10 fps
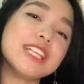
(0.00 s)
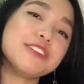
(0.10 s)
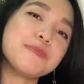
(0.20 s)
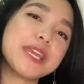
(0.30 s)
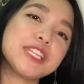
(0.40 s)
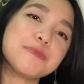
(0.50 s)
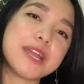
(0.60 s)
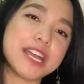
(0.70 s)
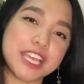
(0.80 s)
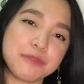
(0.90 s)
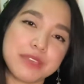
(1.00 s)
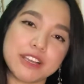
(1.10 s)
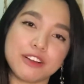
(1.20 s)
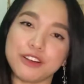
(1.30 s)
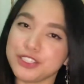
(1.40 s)
reminder, mga
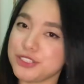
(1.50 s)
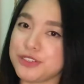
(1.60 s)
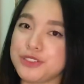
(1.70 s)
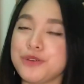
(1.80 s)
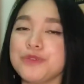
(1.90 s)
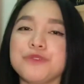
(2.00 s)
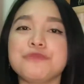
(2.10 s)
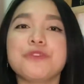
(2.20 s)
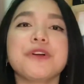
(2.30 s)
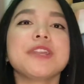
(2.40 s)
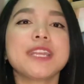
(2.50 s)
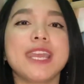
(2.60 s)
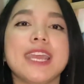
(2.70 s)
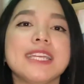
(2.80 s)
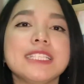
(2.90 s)
kaibigang oso, don't
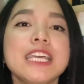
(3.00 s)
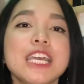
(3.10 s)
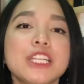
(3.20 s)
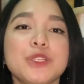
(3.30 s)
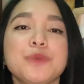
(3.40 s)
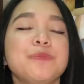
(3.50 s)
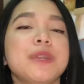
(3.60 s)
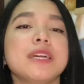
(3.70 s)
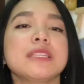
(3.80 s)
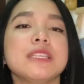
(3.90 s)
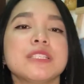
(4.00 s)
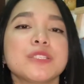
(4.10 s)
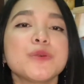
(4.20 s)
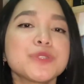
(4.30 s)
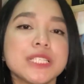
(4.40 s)
forget to practice
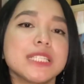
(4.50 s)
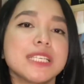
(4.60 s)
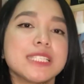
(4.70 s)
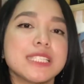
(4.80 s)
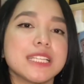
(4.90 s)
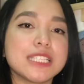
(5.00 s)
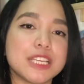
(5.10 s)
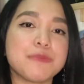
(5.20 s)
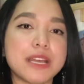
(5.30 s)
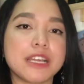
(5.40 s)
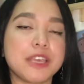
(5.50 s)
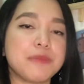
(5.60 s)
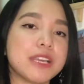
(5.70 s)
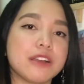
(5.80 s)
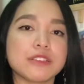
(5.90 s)
social distancing, mga
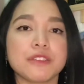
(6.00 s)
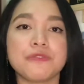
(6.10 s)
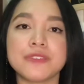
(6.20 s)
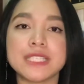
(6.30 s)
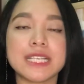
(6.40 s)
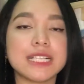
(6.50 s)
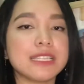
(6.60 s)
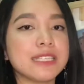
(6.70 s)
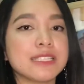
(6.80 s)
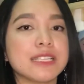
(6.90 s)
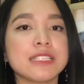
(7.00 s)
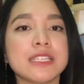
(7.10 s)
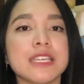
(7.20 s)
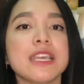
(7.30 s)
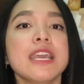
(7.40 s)
kaibigang oso, physical
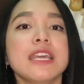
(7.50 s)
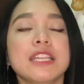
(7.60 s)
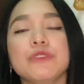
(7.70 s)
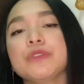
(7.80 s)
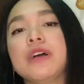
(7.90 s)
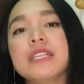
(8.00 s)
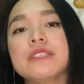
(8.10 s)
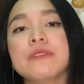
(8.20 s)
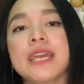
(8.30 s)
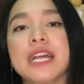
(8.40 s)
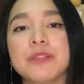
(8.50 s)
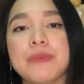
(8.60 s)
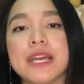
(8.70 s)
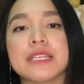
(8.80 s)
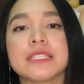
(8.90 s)
distancing. That would also help
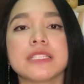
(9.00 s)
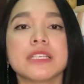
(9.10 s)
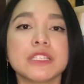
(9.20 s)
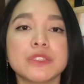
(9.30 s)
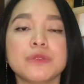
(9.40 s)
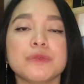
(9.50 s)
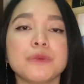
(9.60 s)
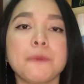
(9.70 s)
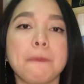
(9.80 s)
us to